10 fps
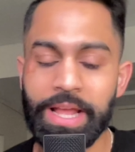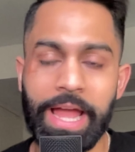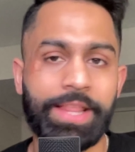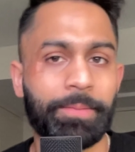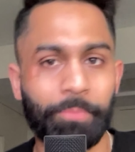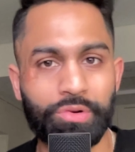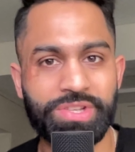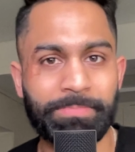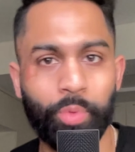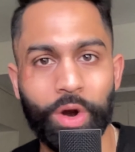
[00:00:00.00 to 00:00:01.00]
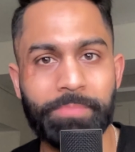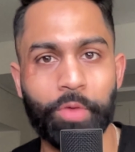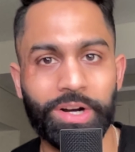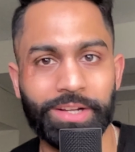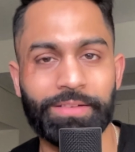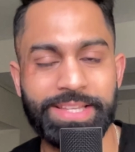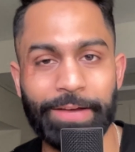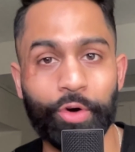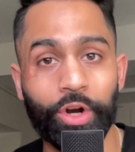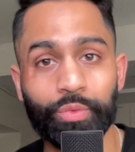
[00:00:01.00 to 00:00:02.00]
And the most important marker, as
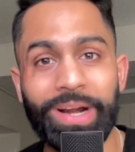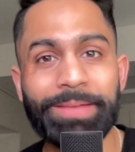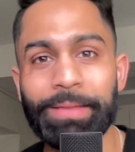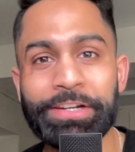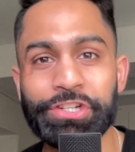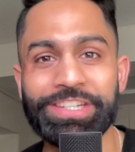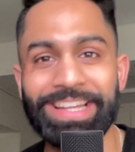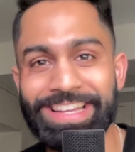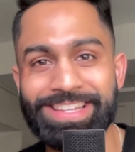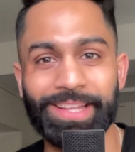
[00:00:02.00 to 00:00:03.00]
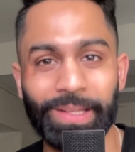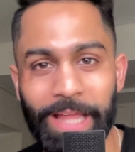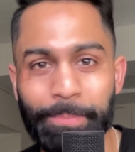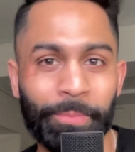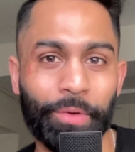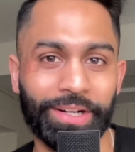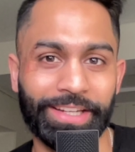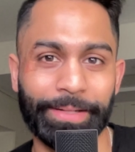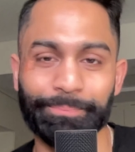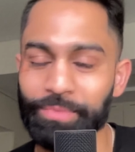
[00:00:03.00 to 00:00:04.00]
I've already mentioned, is the labor
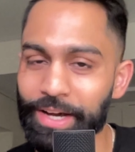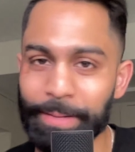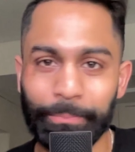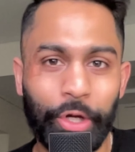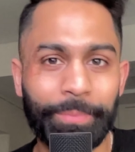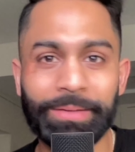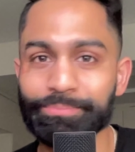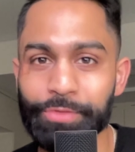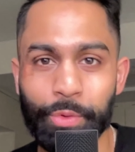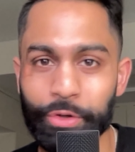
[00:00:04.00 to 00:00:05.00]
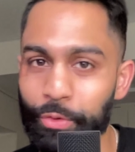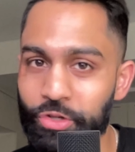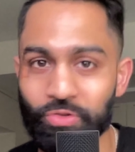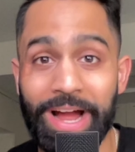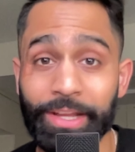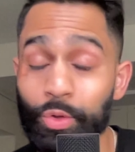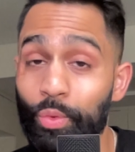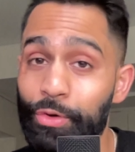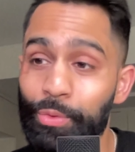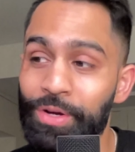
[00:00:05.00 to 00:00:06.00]
market. Unemployment, you you track, you
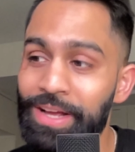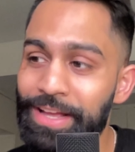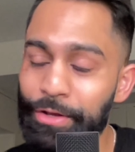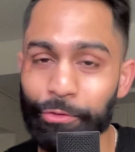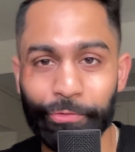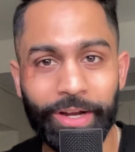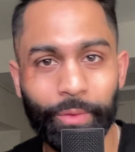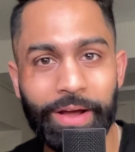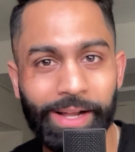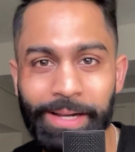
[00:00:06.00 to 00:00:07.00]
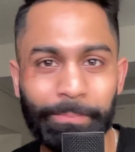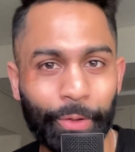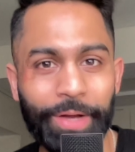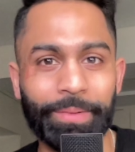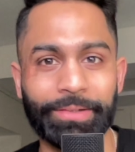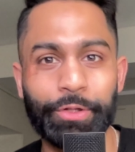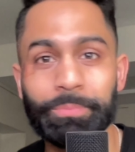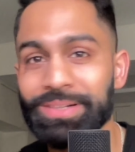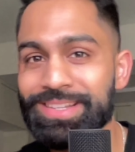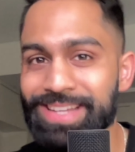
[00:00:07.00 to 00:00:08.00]
you you figure out unemployment. You
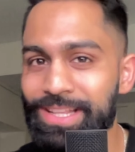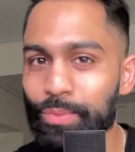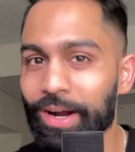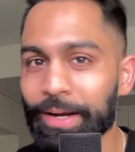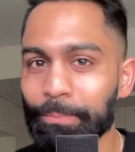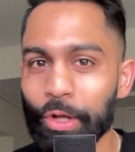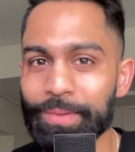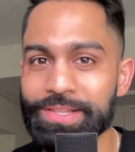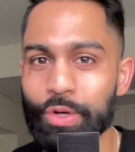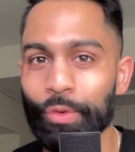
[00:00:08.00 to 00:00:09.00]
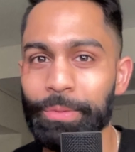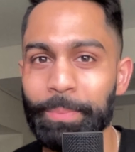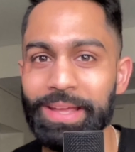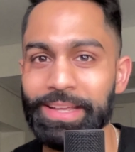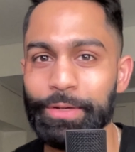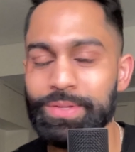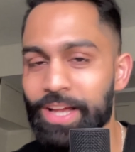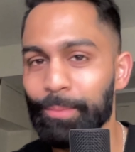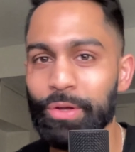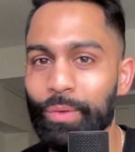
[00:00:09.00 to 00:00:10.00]
predict where unemployment's going to be. You
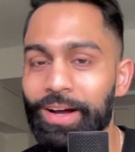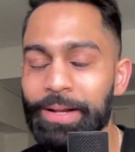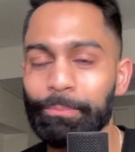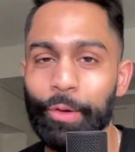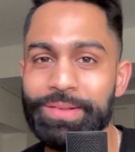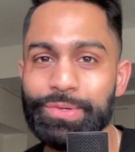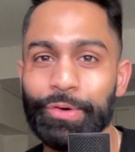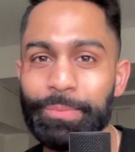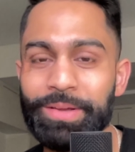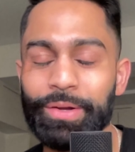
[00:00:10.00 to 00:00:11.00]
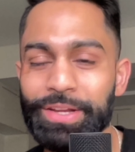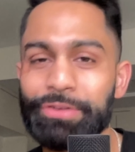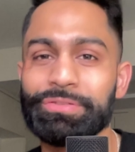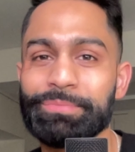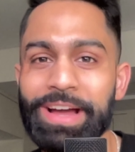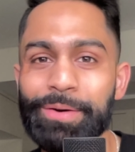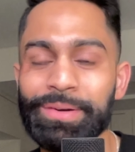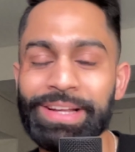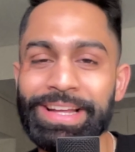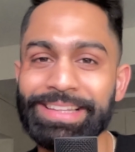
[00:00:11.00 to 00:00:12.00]
tell me where unemployment's going to be a year from now.
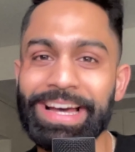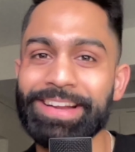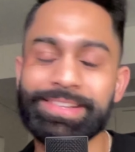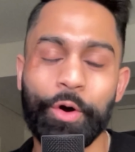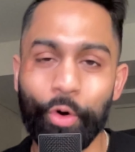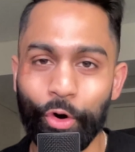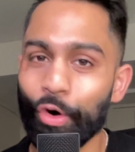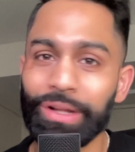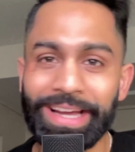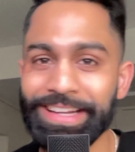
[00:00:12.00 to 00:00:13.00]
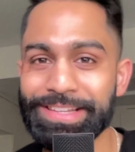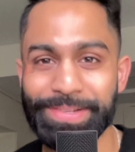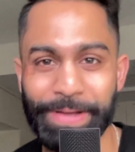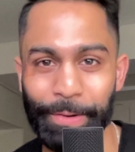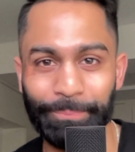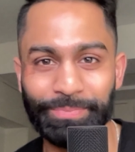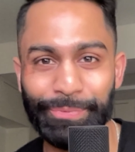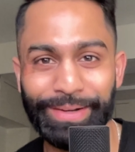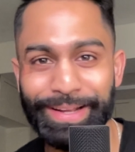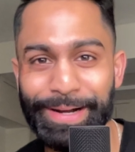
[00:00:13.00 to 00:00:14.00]
That is all I need to know
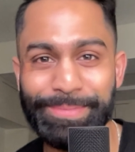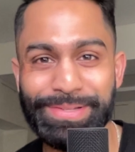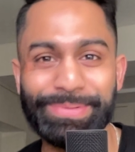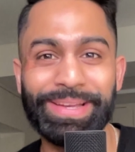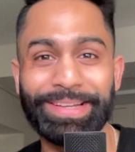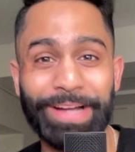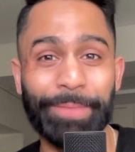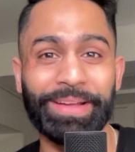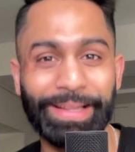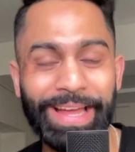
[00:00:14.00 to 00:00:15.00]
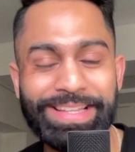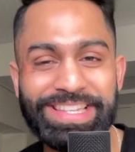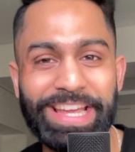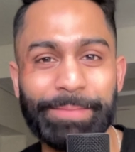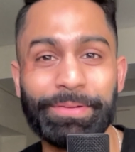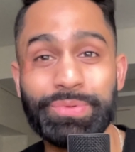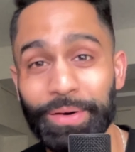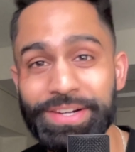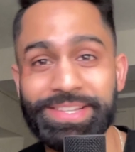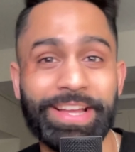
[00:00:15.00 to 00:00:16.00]
when it comes to the economic landscape to
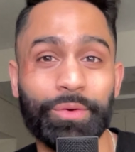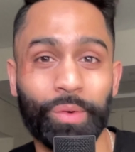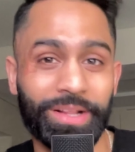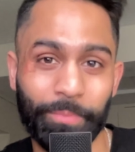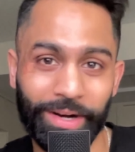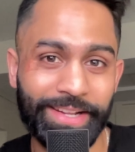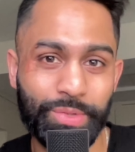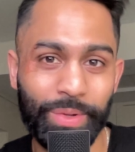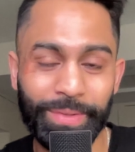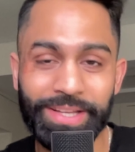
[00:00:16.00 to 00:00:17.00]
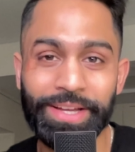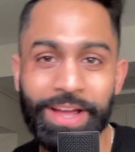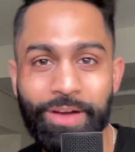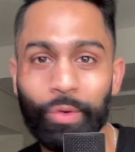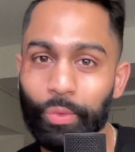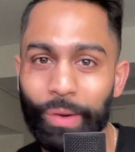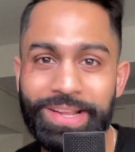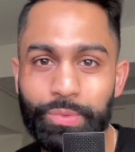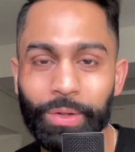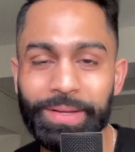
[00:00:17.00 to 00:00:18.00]
understand where the markets will be, where
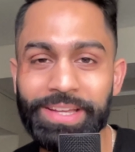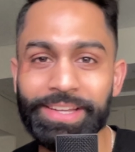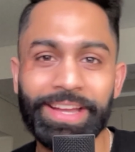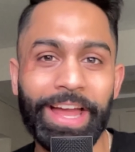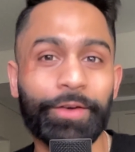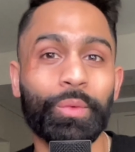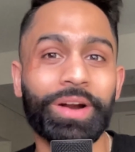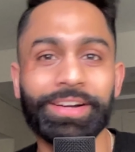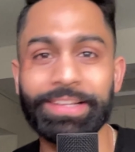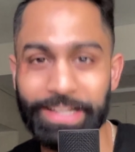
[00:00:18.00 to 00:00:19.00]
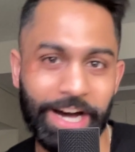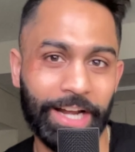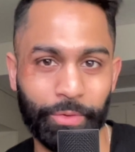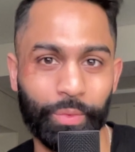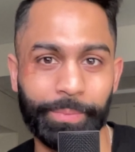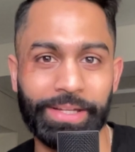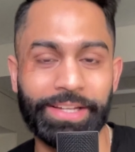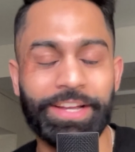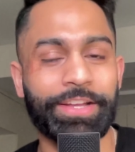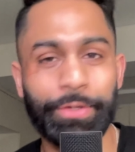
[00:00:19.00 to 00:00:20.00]
rates will be, and where the economy will be.
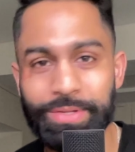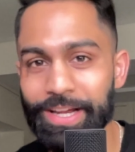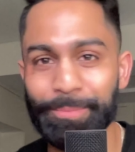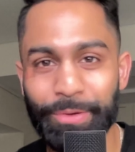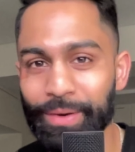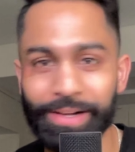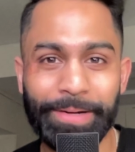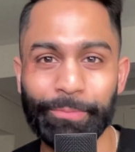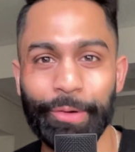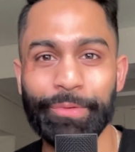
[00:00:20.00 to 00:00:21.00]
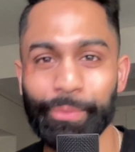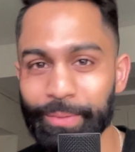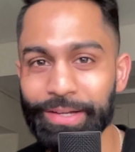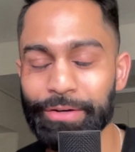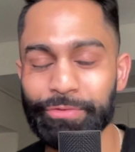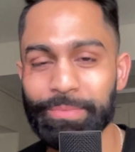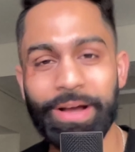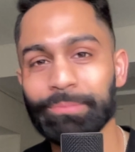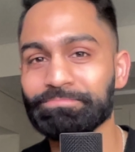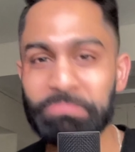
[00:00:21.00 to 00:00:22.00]
You tell me where unemployment will be a year from
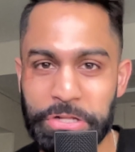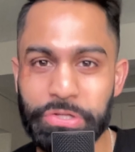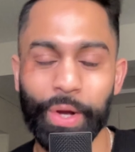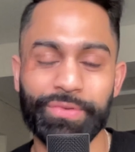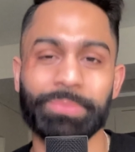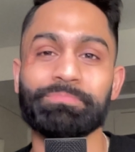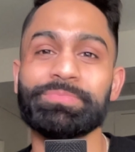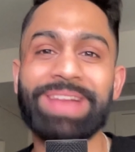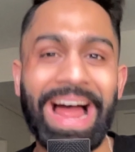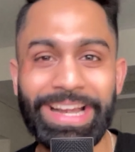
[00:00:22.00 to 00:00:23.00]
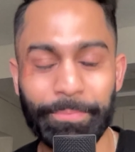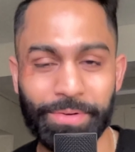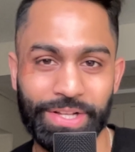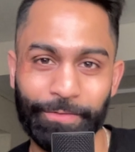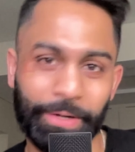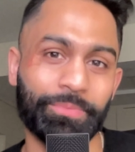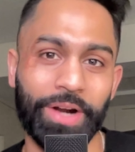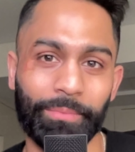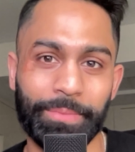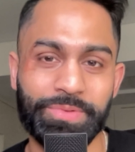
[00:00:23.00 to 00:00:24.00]
now. It solves ninety percent of our
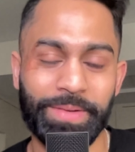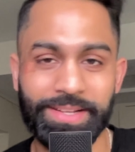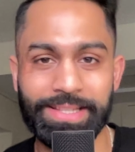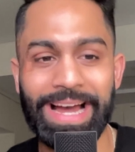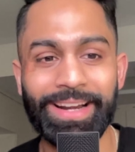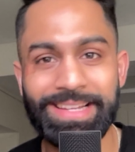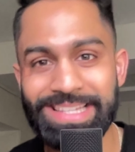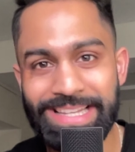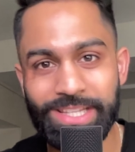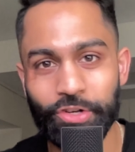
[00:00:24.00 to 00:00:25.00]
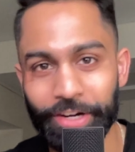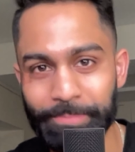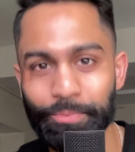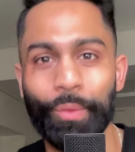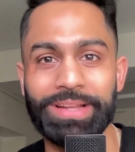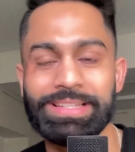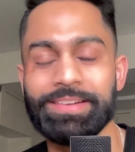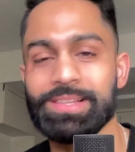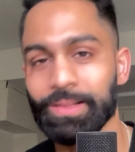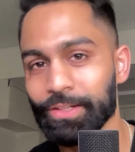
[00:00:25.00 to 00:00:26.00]
problems because that is the starting point. That
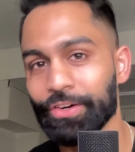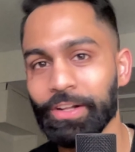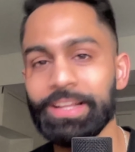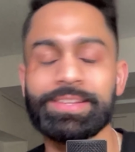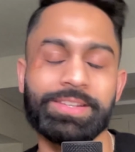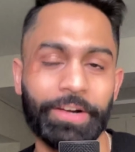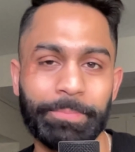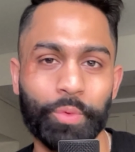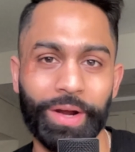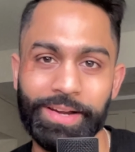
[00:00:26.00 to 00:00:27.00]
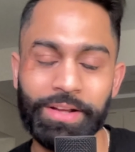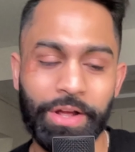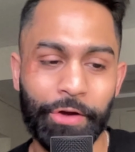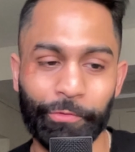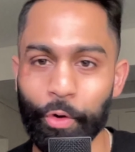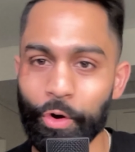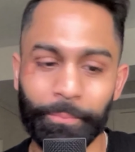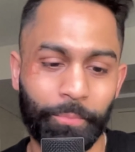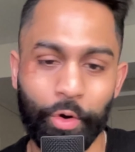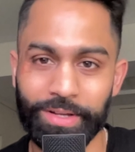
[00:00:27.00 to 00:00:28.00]
is literally the starting point for
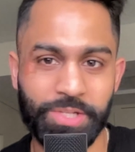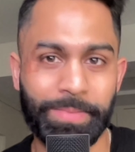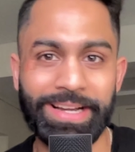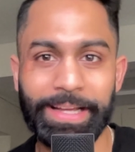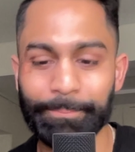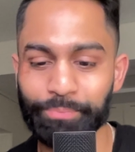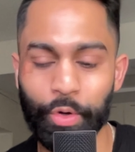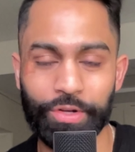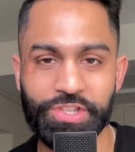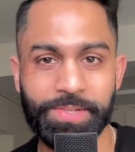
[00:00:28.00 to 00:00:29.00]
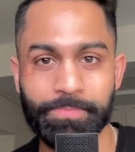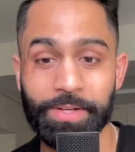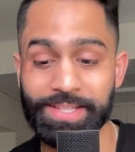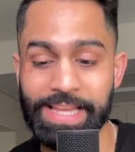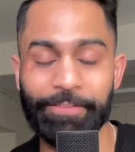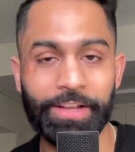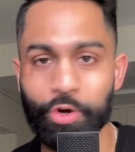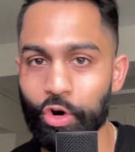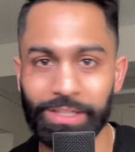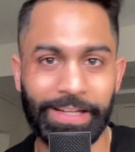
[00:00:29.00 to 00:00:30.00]
all spending, all uh, saving,
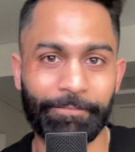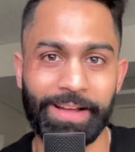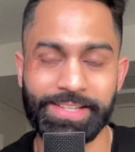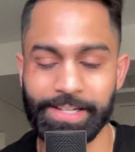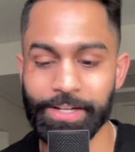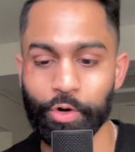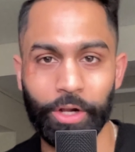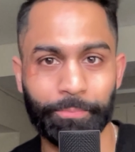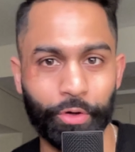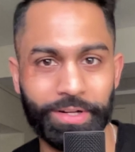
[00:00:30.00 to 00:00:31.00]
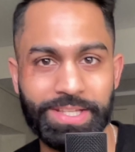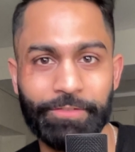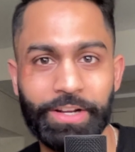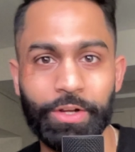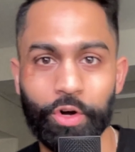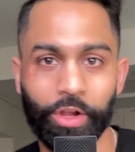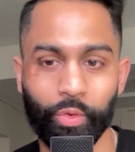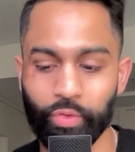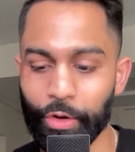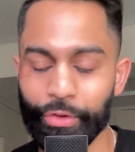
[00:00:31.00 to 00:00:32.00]
all investing, all productivity, all
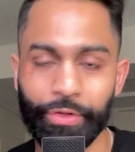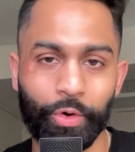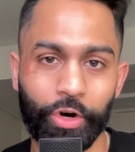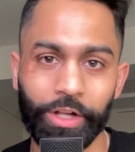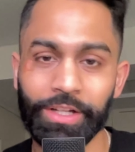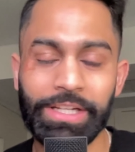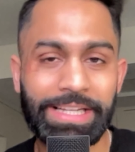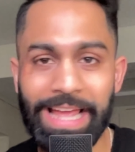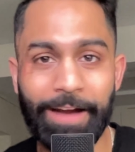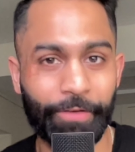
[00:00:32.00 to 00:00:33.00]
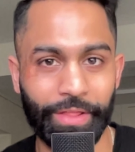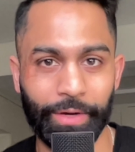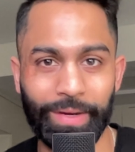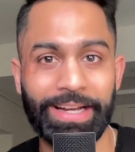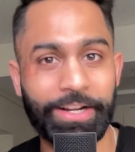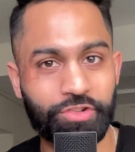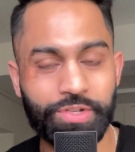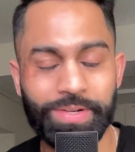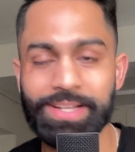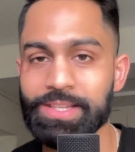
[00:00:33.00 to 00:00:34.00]
growth, all everything, right?
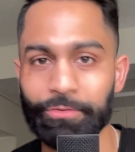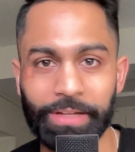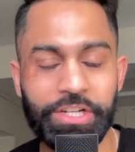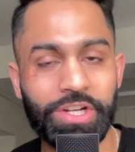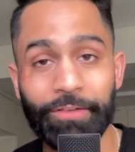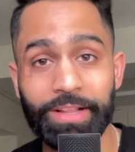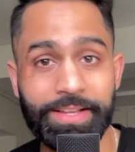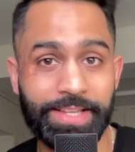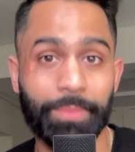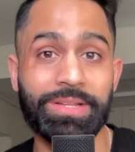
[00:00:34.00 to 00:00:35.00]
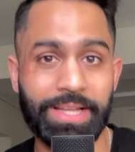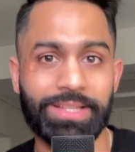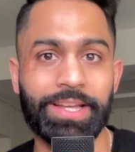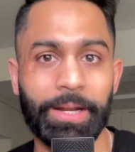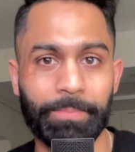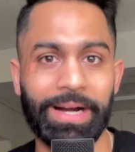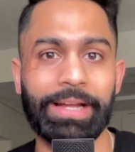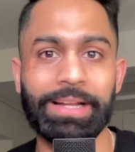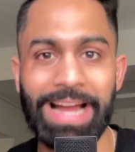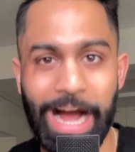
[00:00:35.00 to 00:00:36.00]
Interest rates, inflation, everything is going to be dictated
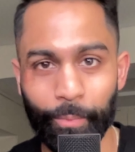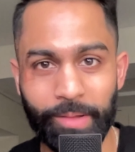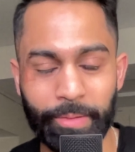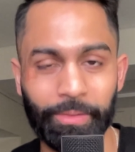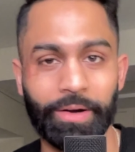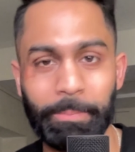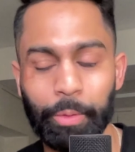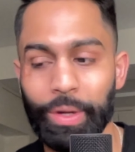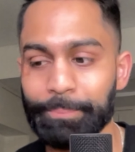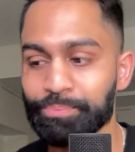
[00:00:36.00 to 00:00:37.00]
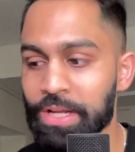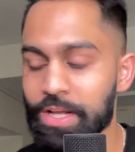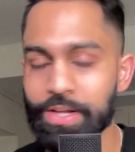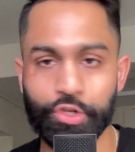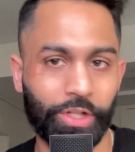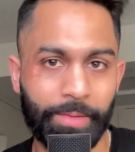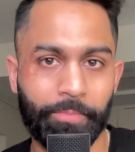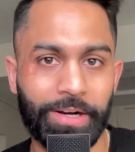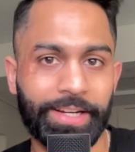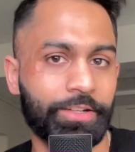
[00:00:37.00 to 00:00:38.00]
by how many people are employed. So labor
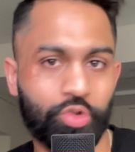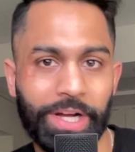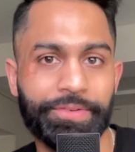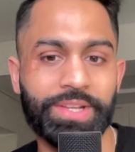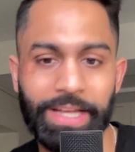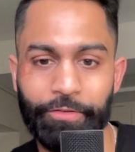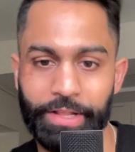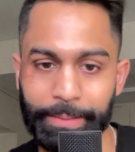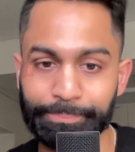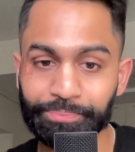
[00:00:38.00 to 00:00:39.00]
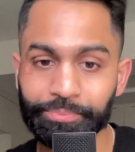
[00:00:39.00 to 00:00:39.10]
market drives everything.